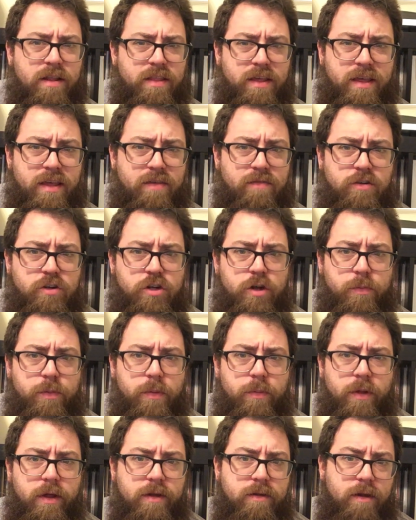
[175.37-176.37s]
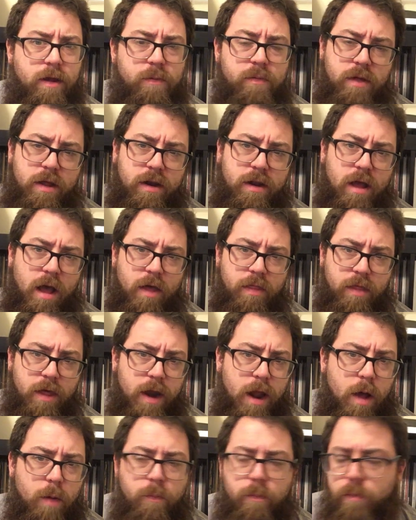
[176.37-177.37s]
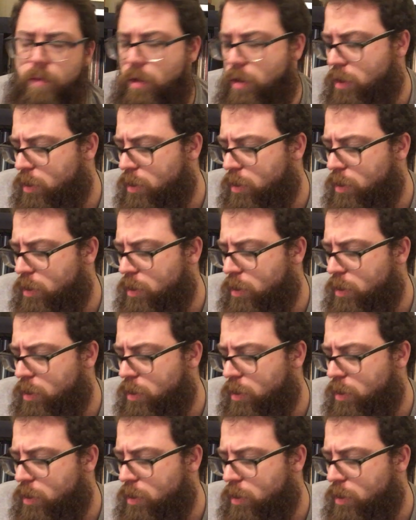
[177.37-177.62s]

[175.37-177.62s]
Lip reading: I think even shipped it by the time that I'd gotten that album.